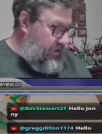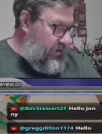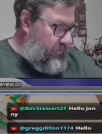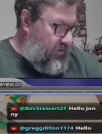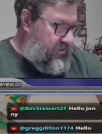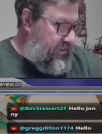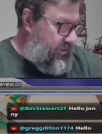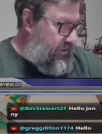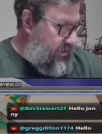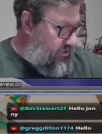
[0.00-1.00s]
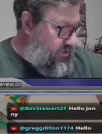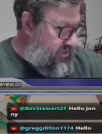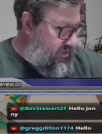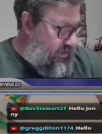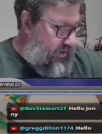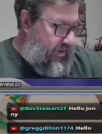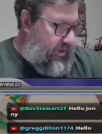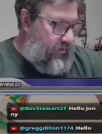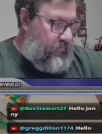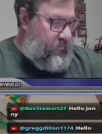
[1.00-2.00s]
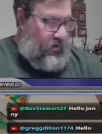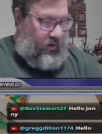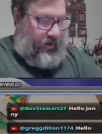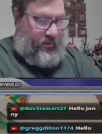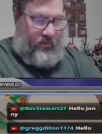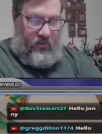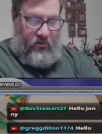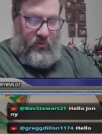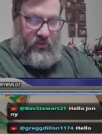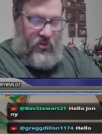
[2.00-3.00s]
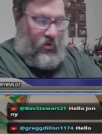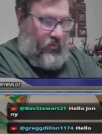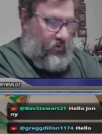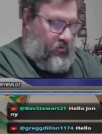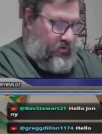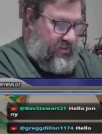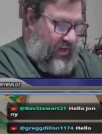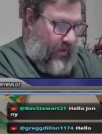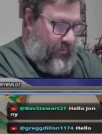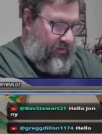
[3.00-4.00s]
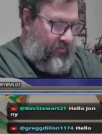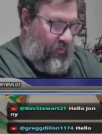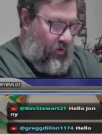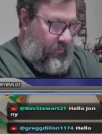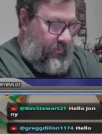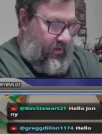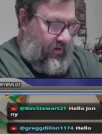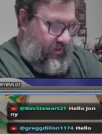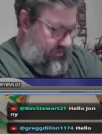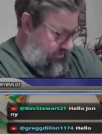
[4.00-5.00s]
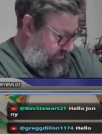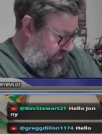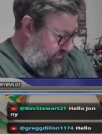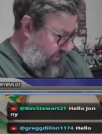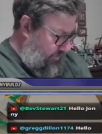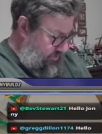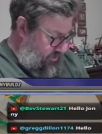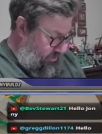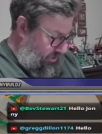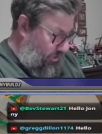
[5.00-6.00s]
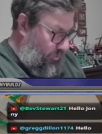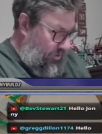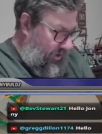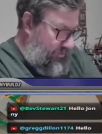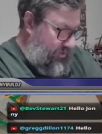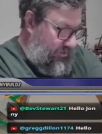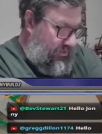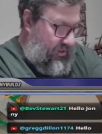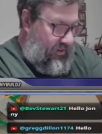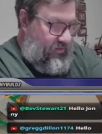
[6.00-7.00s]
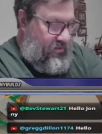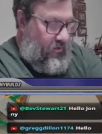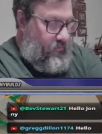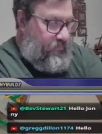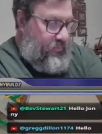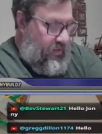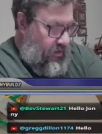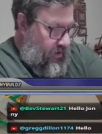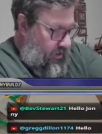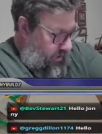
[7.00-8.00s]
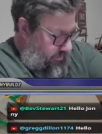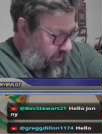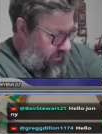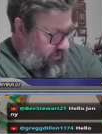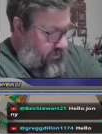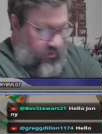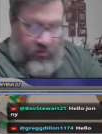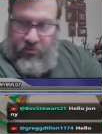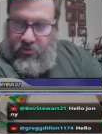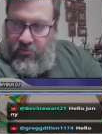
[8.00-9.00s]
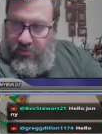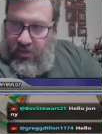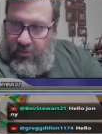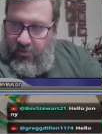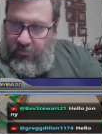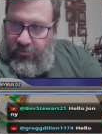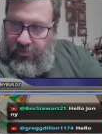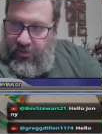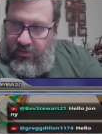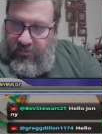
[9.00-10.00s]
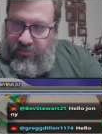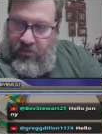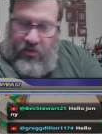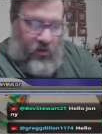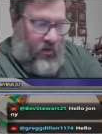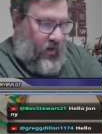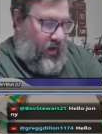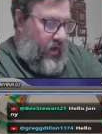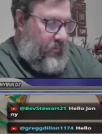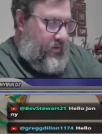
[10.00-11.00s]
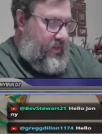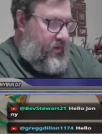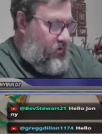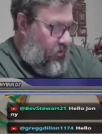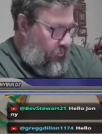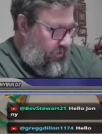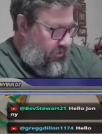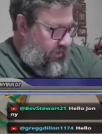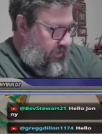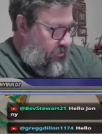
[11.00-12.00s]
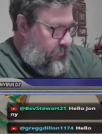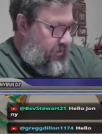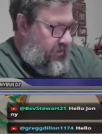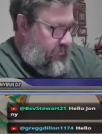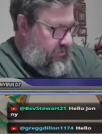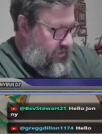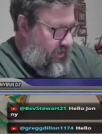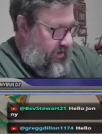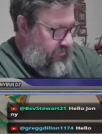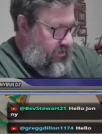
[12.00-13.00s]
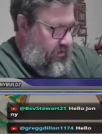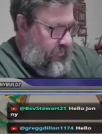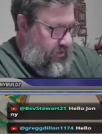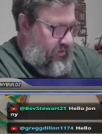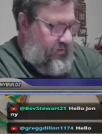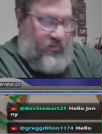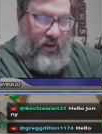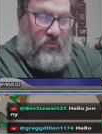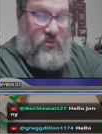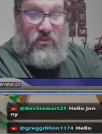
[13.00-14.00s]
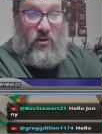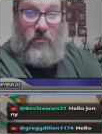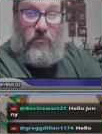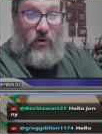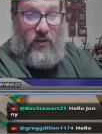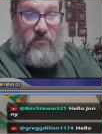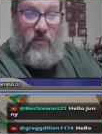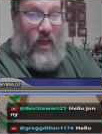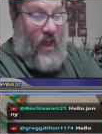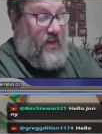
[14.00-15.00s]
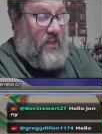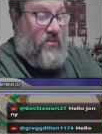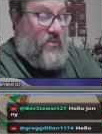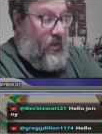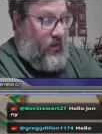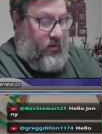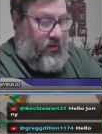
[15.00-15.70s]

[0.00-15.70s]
Marcella and Krista, and there was no real good timing for it because I was doing a whole lot of other things, so I'm not gonna do a timing for this. But yeah, no real Lego pickups that I've done because I was not impressed by anything